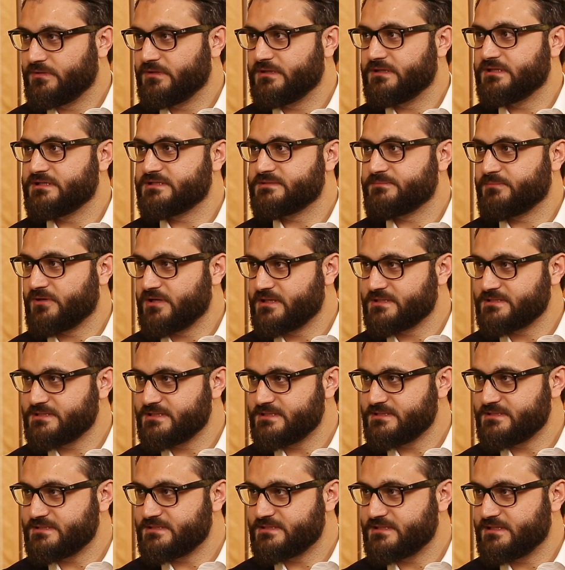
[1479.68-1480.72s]
this
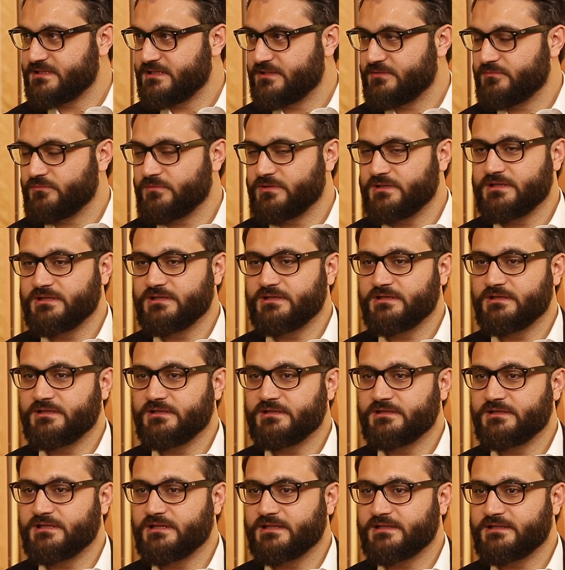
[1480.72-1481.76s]
process, and
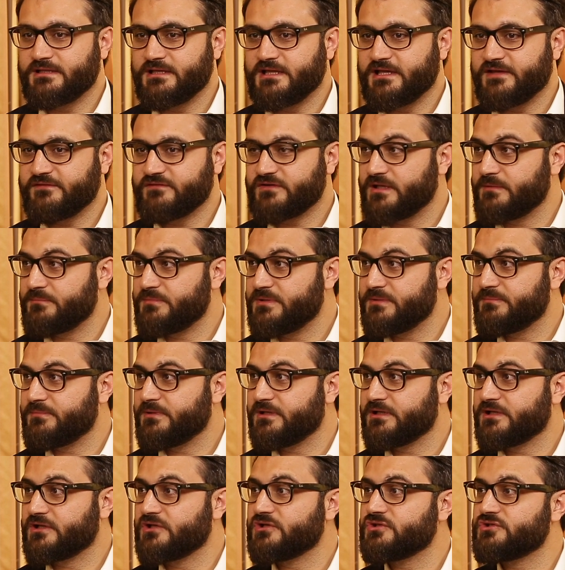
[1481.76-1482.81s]
that the Afghan
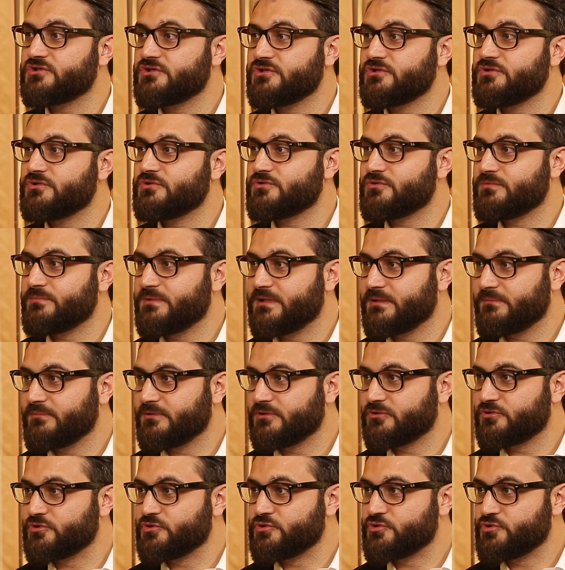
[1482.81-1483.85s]
people continue to be
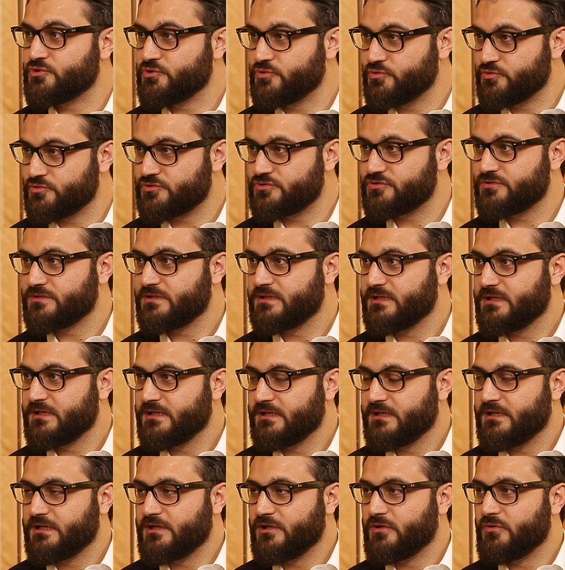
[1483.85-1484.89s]
able to choose
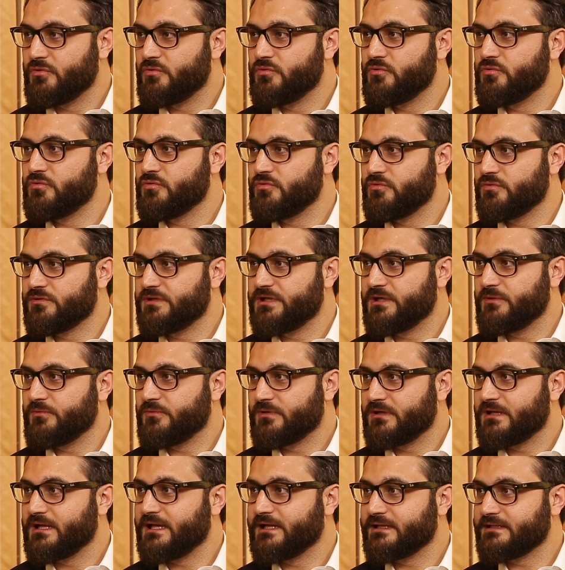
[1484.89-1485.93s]
who they
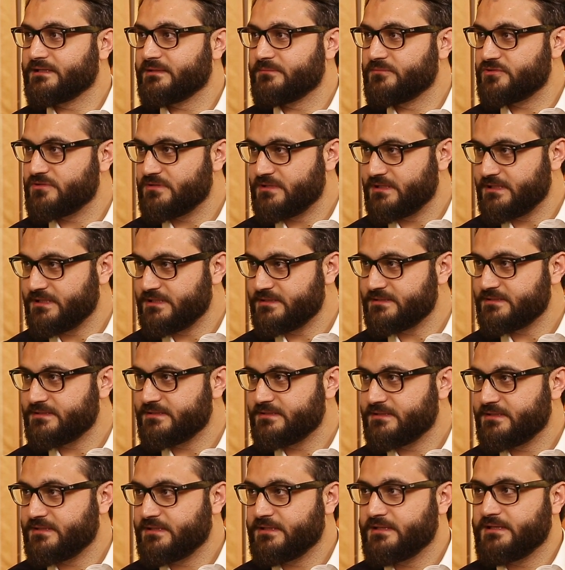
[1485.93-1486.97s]
would like them to lead,
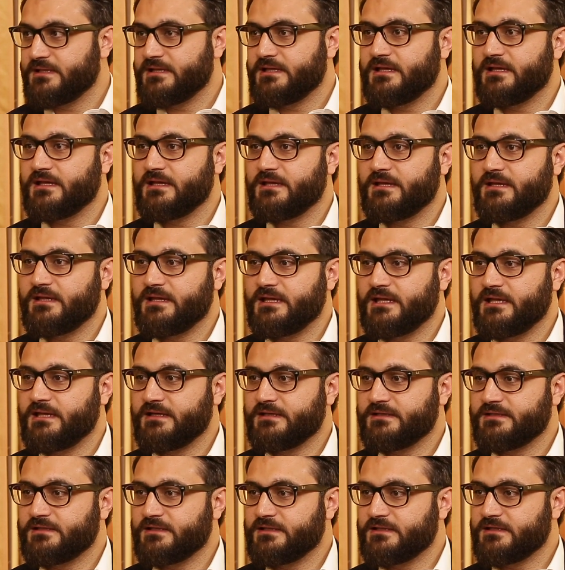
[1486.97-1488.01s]

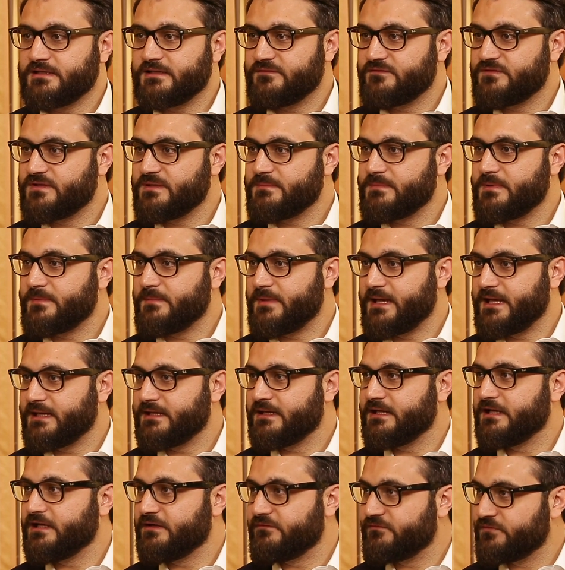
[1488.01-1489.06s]
and give them a
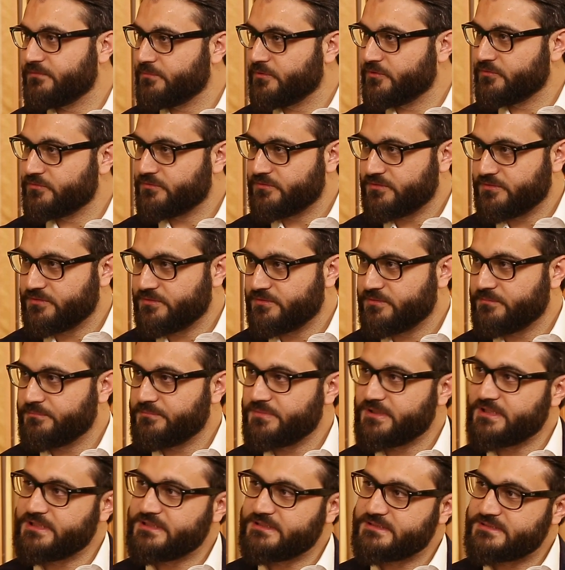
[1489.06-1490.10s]
mandate for both
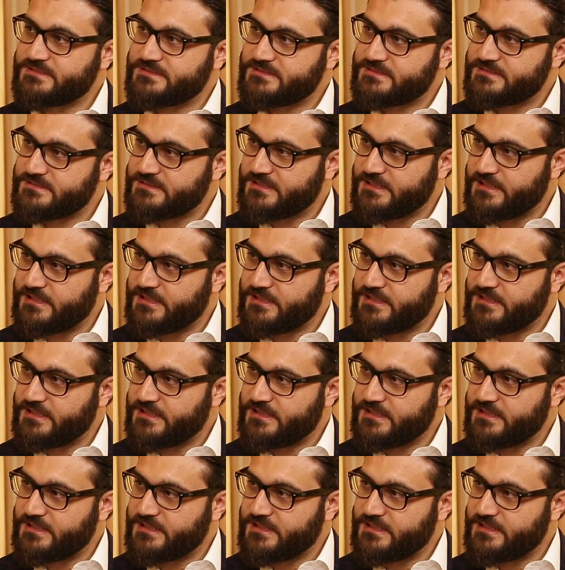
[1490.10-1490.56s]
peace